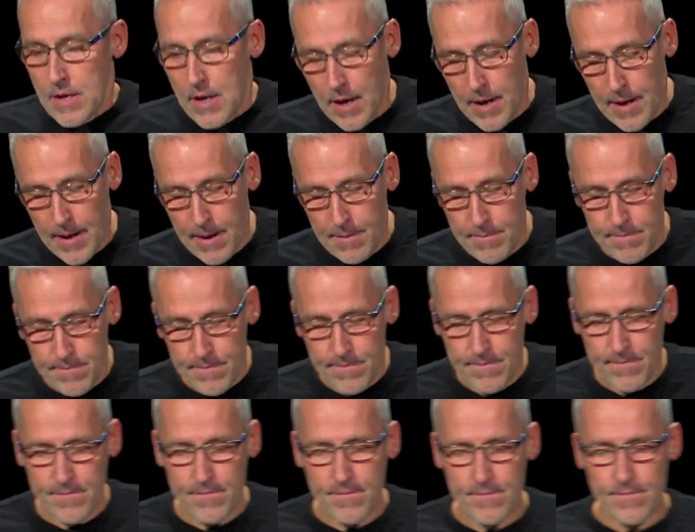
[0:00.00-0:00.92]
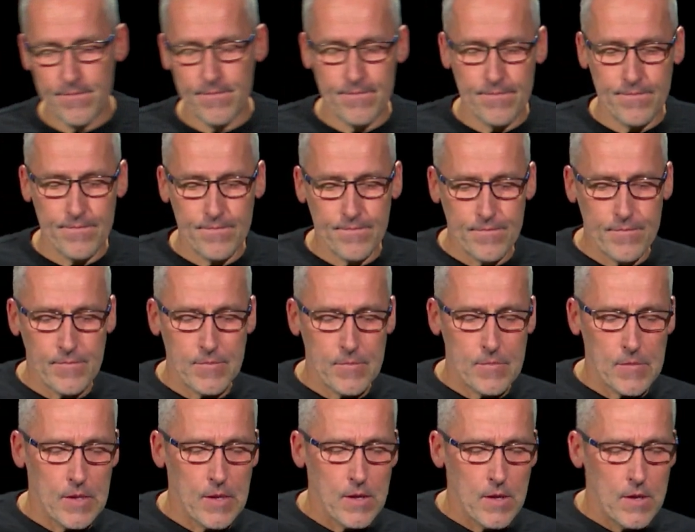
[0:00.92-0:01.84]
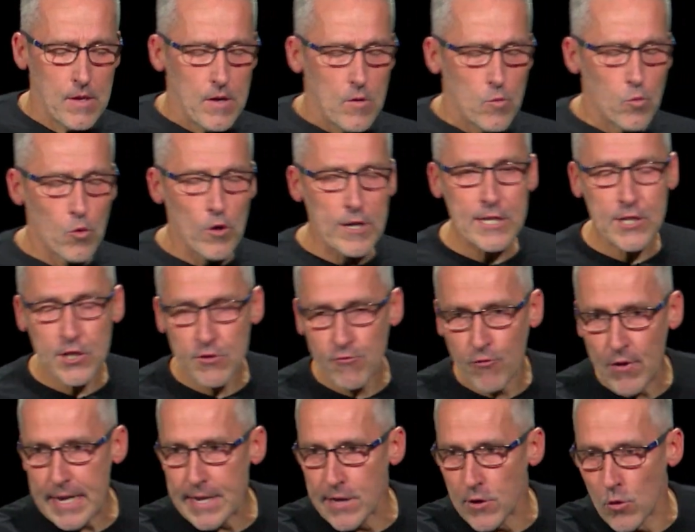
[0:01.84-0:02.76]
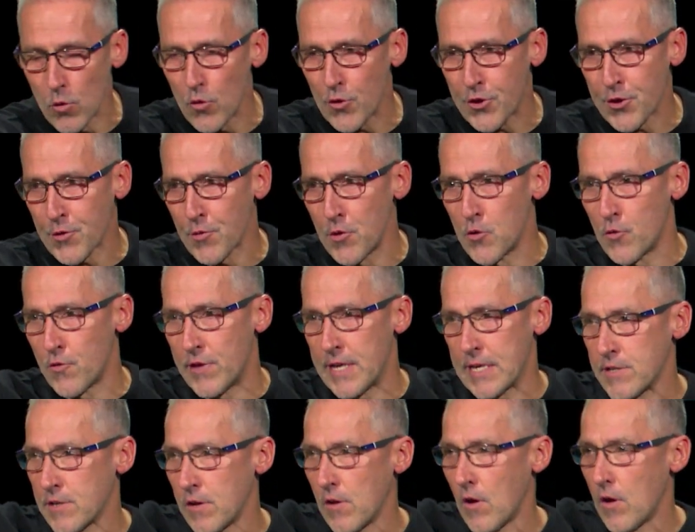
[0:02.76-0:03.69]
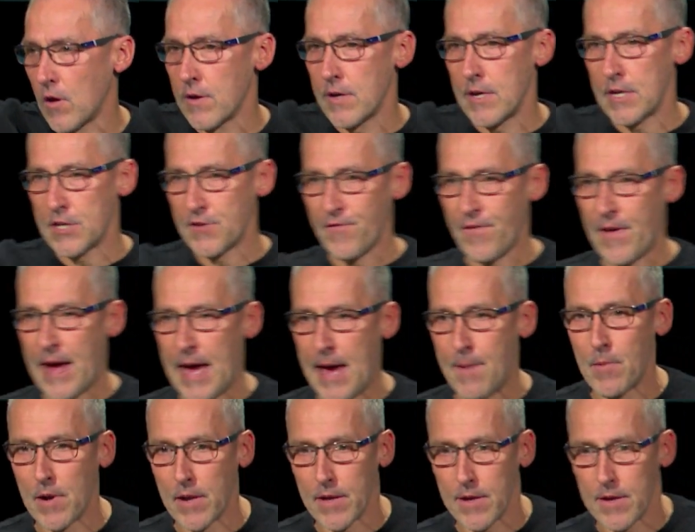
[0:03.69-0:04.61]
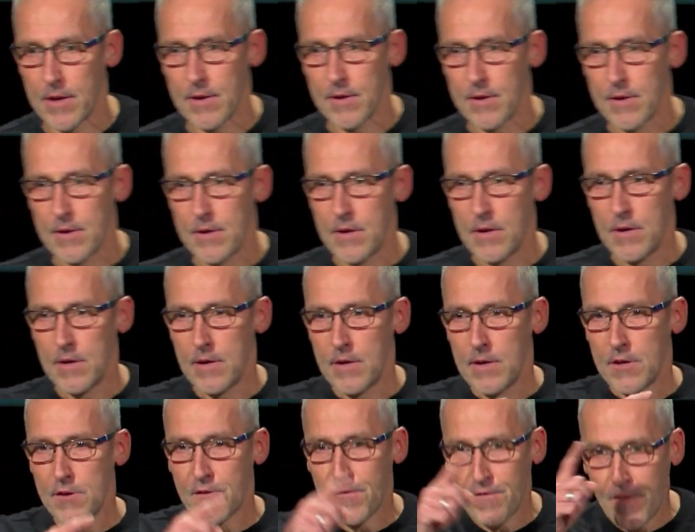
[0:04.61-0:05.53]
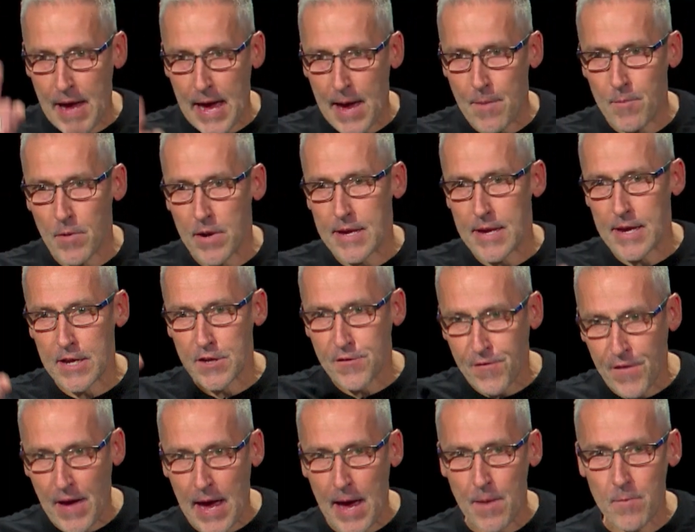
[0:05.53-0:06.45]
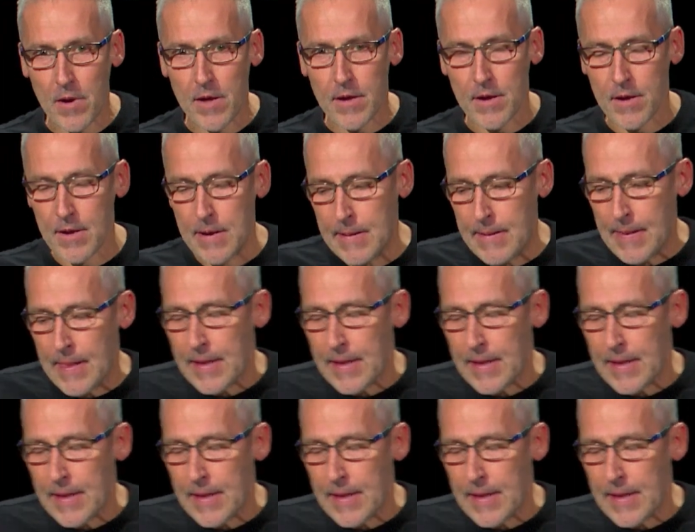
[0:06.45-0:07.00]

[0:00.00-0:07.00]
Um, what is threading all through this lot is family. It's family. It's family.